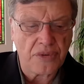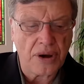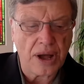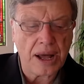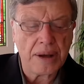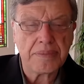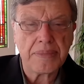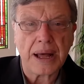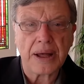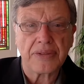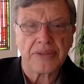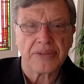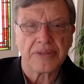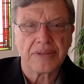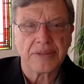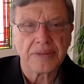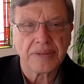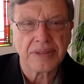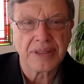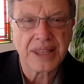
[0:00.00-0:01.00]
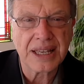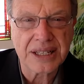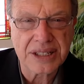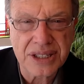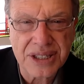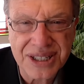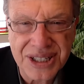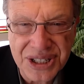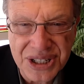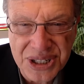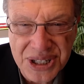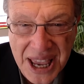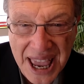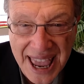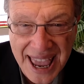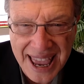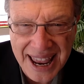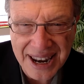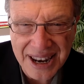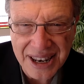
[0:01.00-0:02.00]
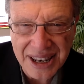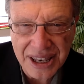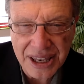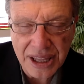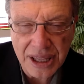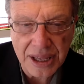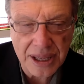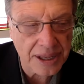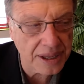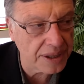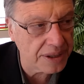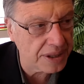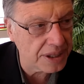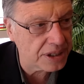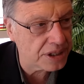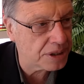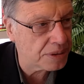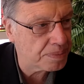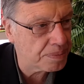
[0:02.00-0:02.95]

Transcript: Well, how about this to just end this